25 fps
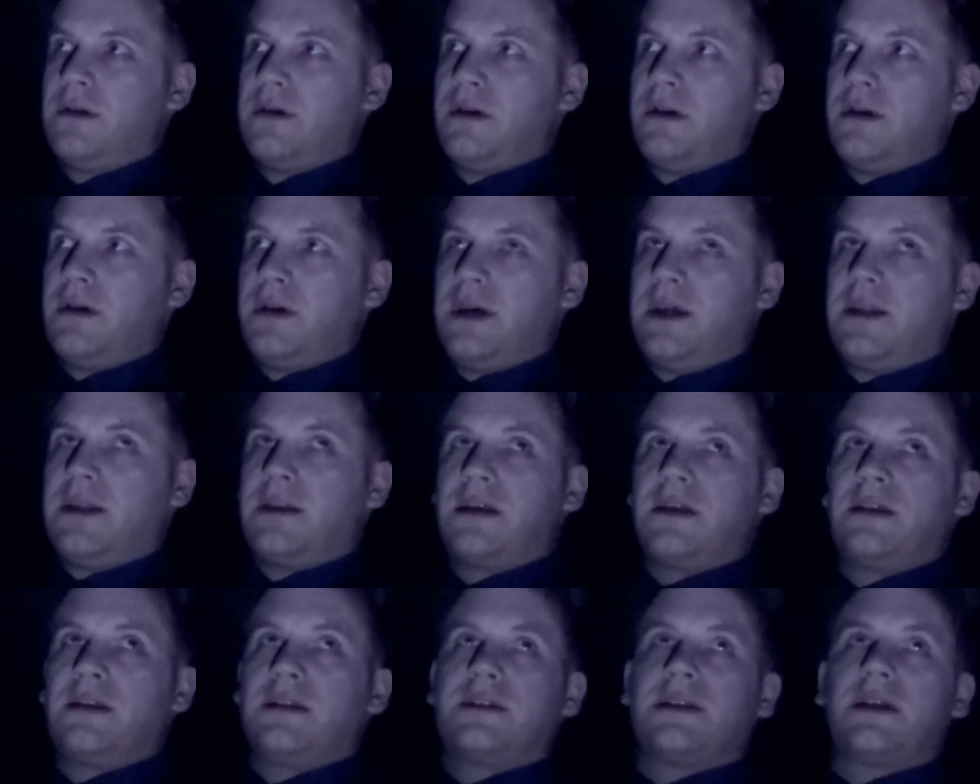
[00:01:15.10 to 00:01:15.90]
It
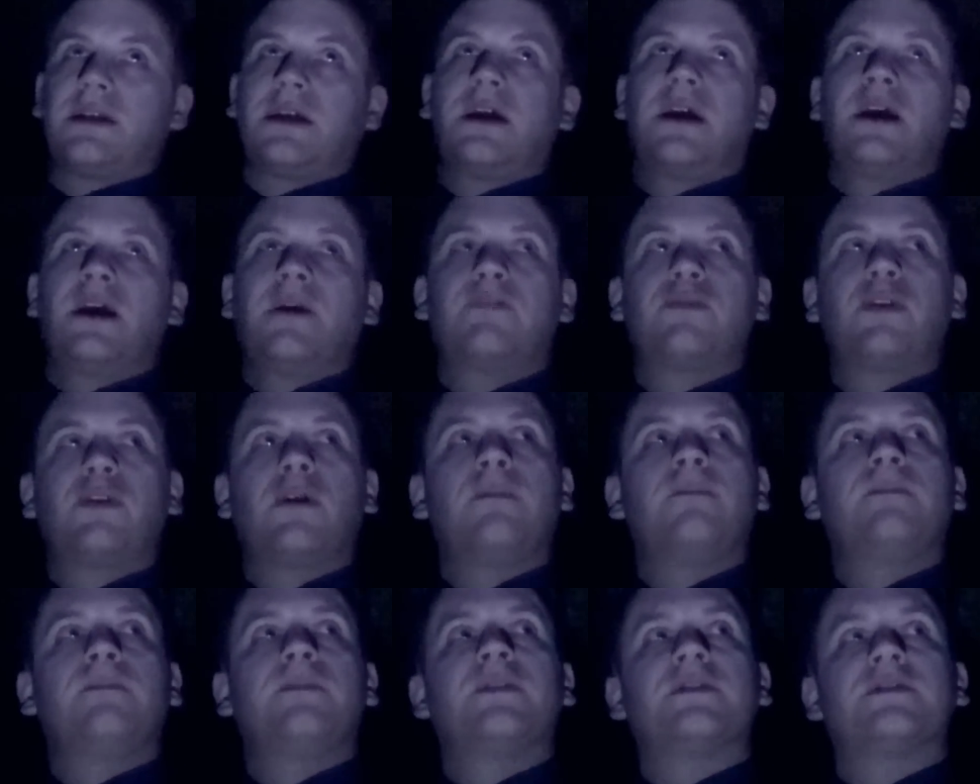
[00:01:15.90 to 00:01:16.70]
is a
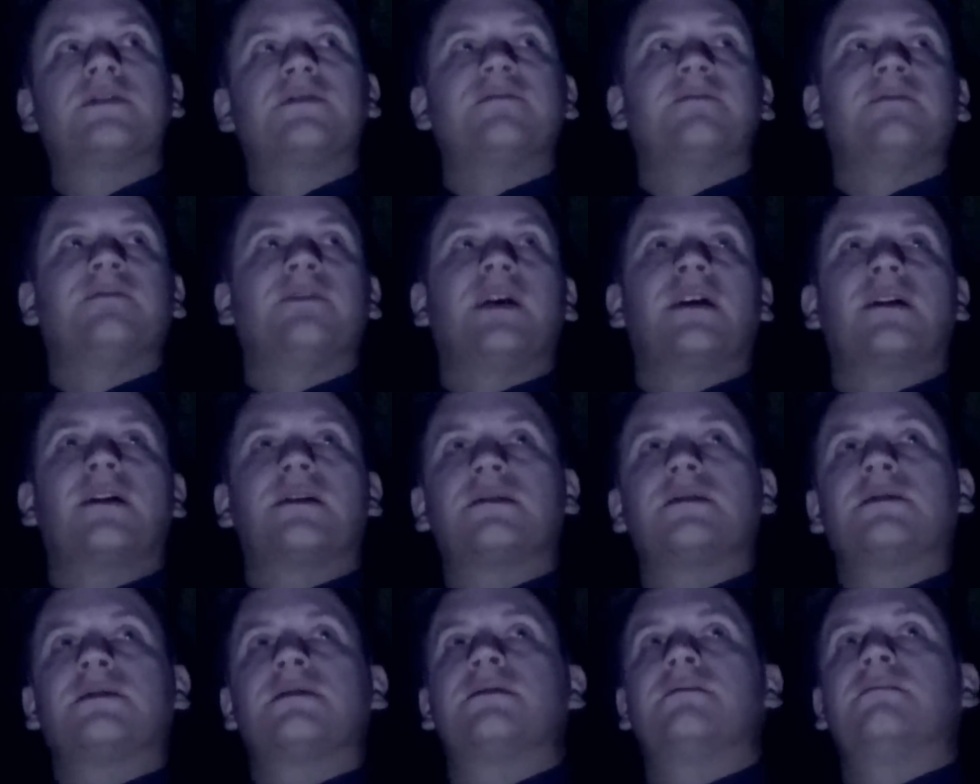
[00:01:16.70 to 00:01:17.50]
problem that has
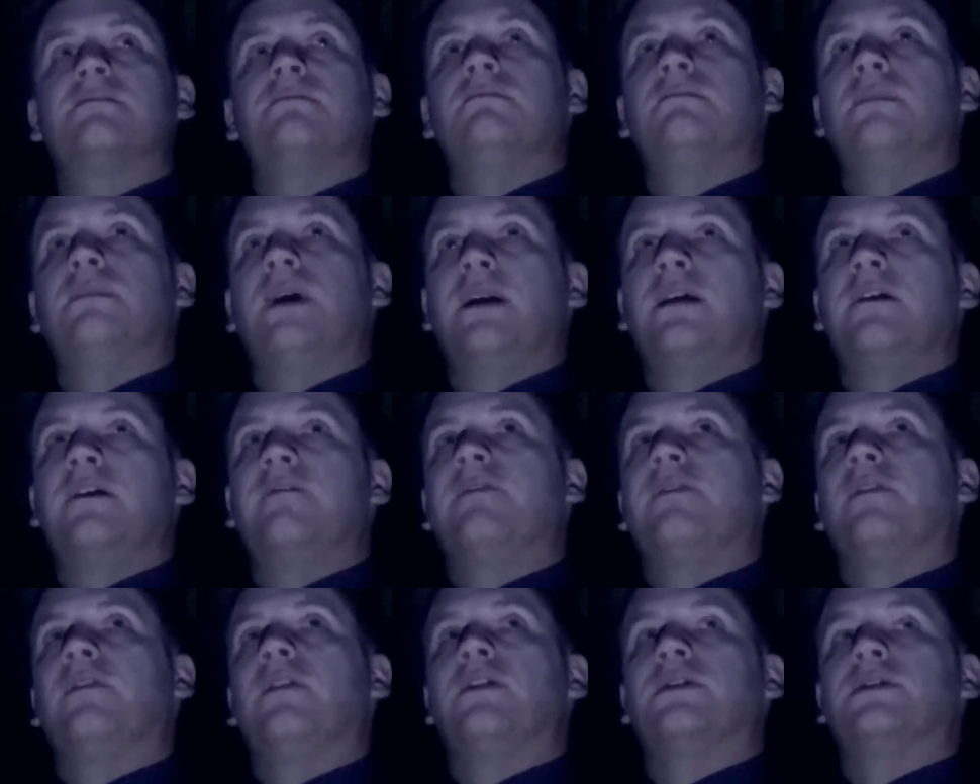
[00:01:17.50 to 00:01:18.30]
vexed many
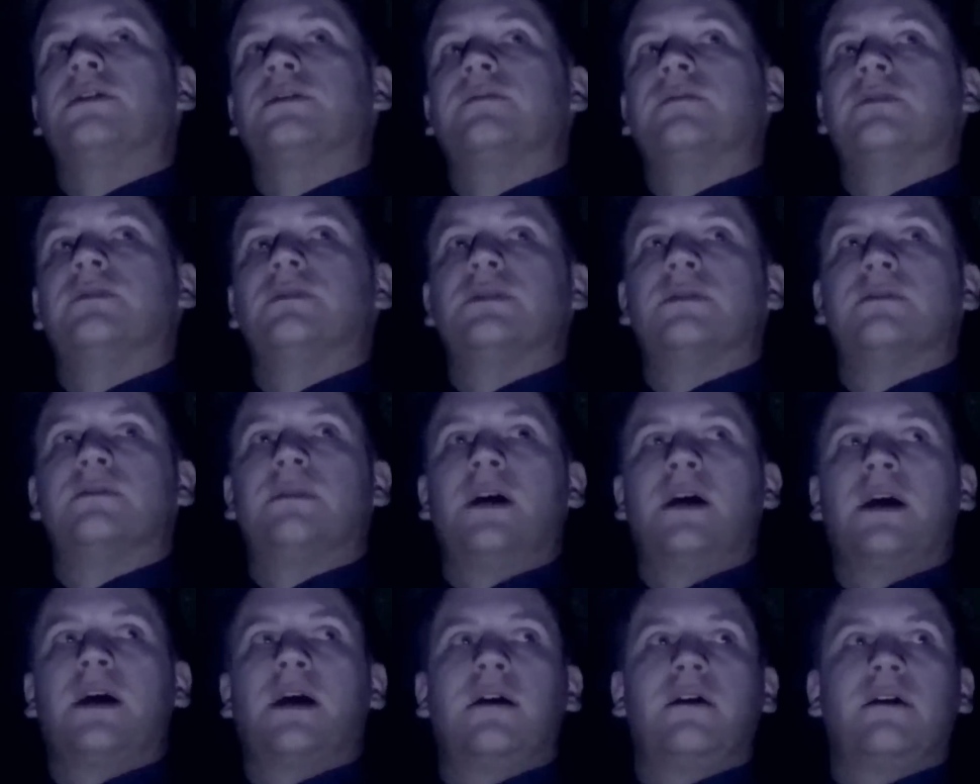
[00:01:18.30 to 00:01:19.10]
philosophers
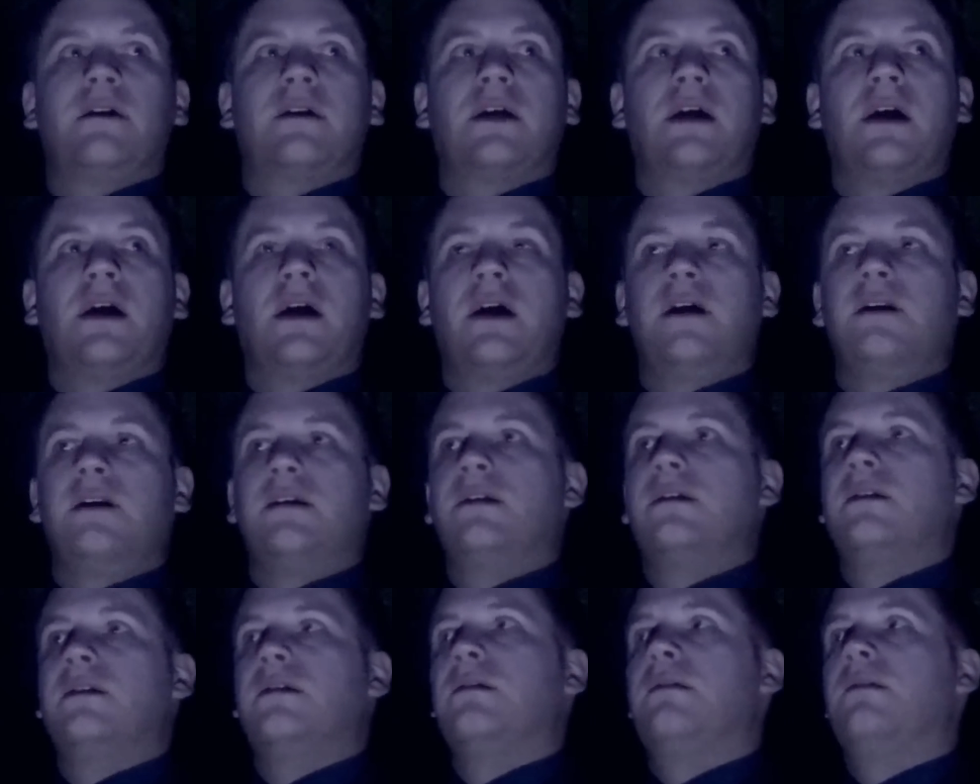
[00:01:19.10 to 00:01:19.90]
among our
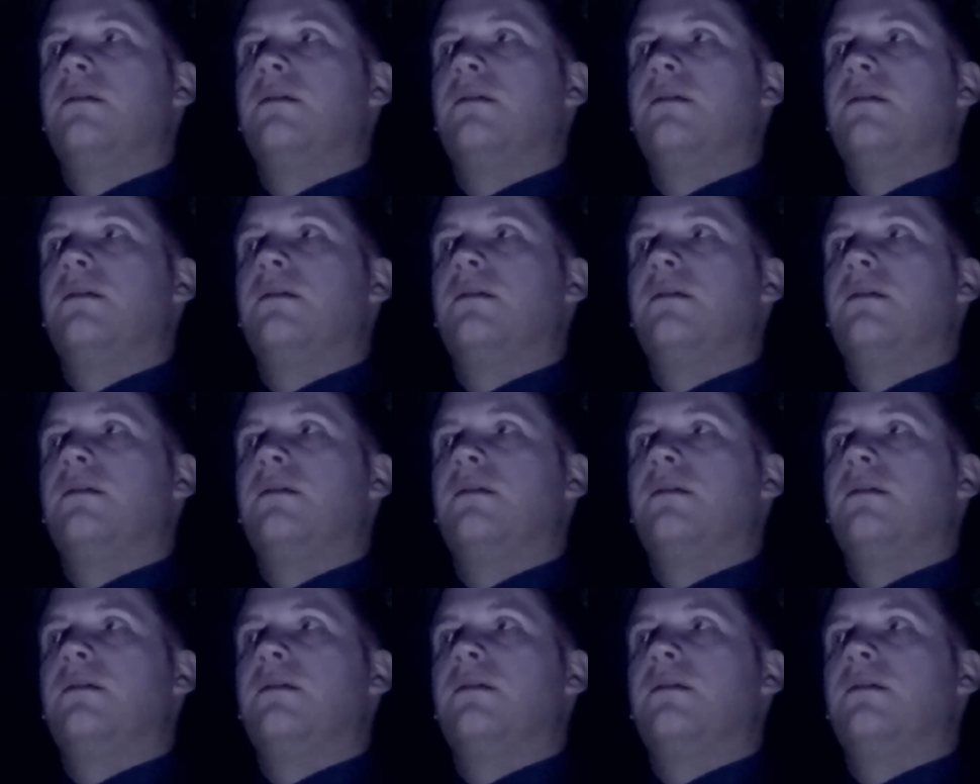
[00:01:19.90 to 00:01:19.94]
kind.